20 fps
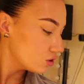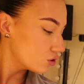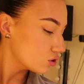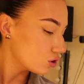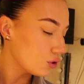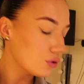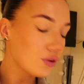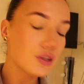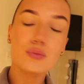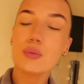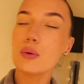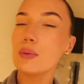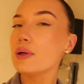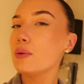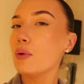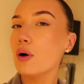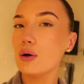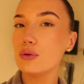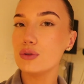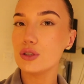So that's probably
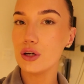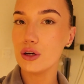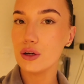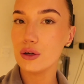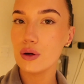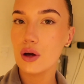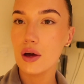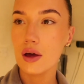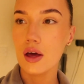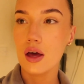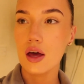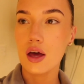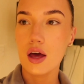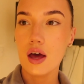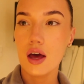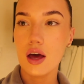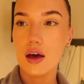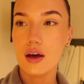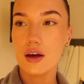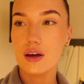what I'll do.
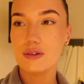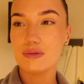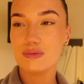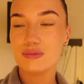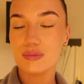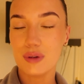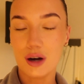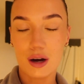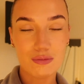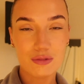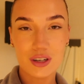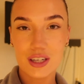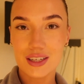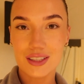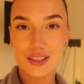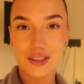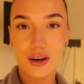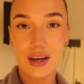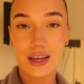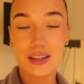Um, I'm really
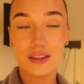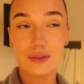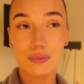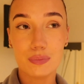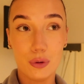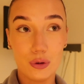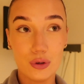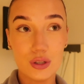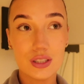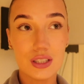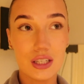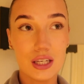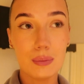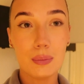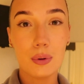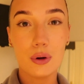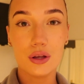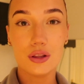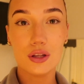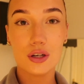excited. Honestly,
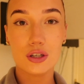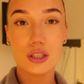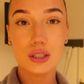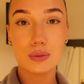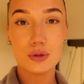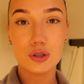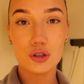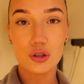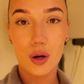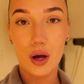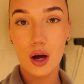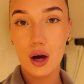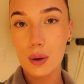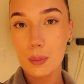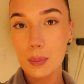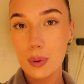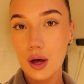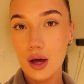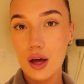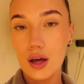putting the Christmas tree
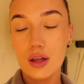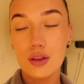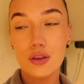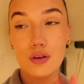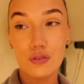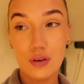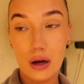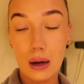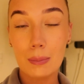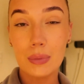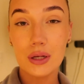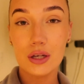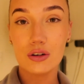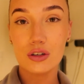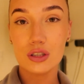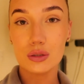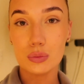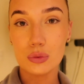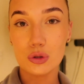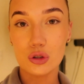up. The family
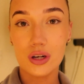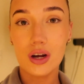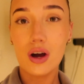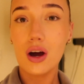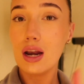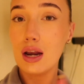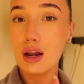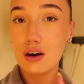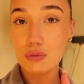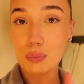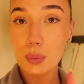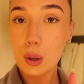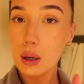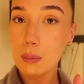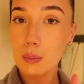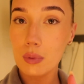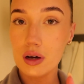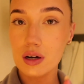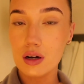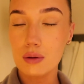Christmas tree. I love
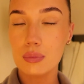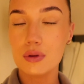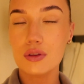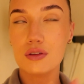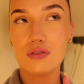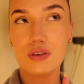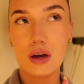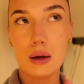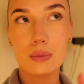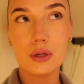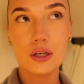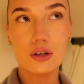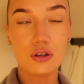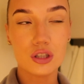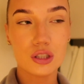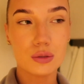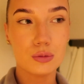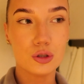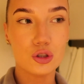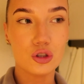putting mine up. But the family
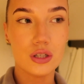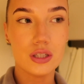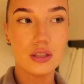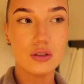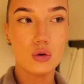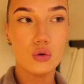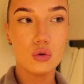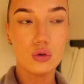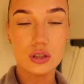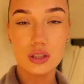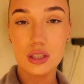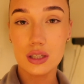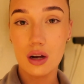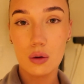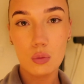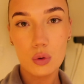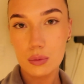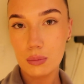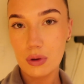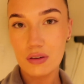Christmas tree is honestly
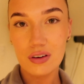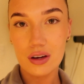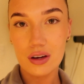like one of my